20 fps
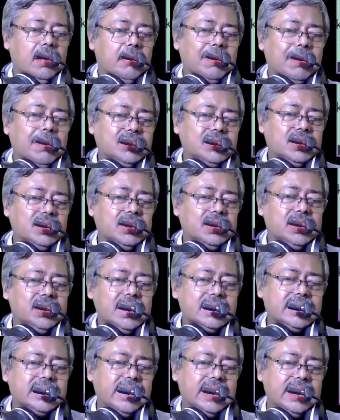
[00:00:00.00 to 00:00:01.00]
But
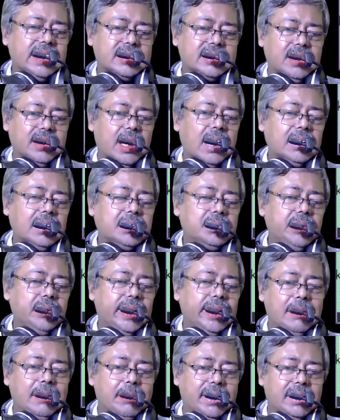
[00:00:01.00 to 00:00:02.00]
this relation R2
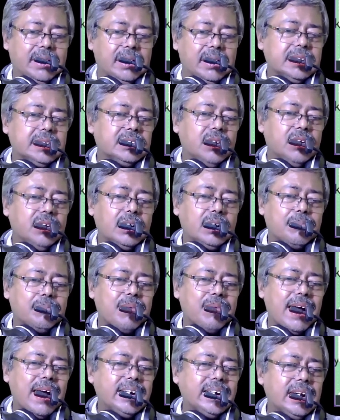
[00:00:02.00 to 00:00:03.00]
element is not the
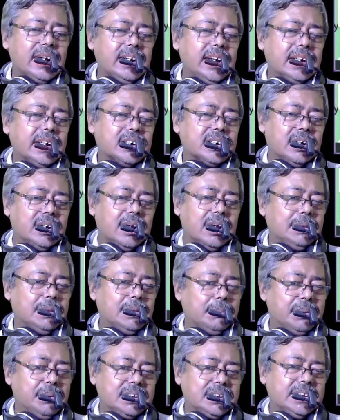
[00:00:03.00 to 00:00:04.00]
final relation of
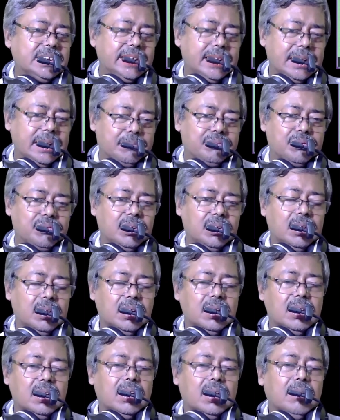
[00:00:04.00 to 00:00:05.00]
the BCNF,
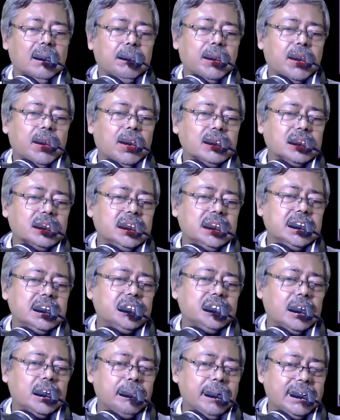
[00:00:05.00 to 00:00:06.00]
because this
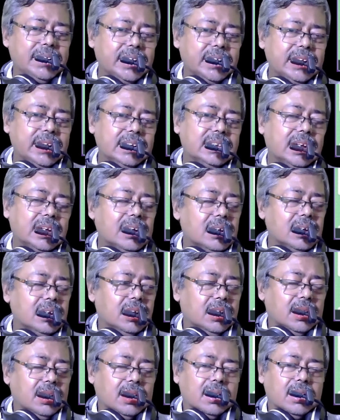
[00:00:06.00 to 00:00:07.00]
is not maintaining the
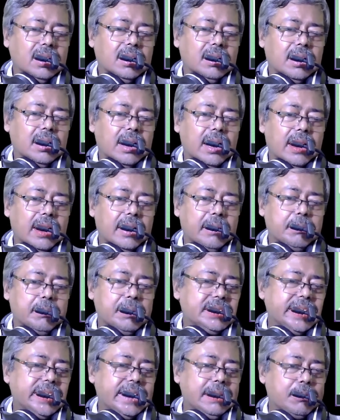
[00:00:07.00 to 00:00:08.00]

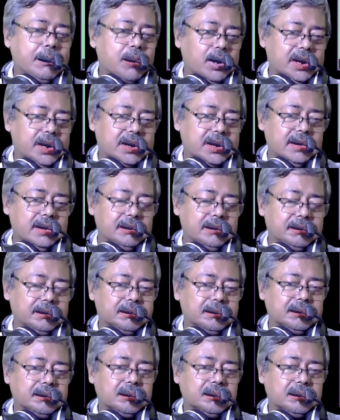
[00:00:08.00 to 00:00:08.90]
BCNF condition.